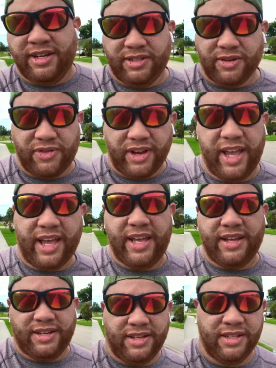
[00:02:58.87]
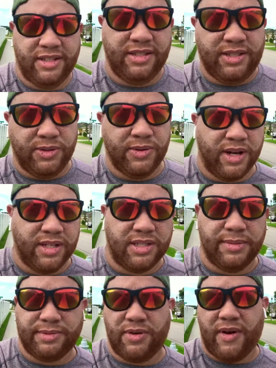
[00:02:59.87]
don't forget to
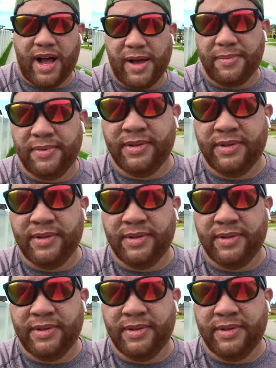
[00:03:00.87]
subscribe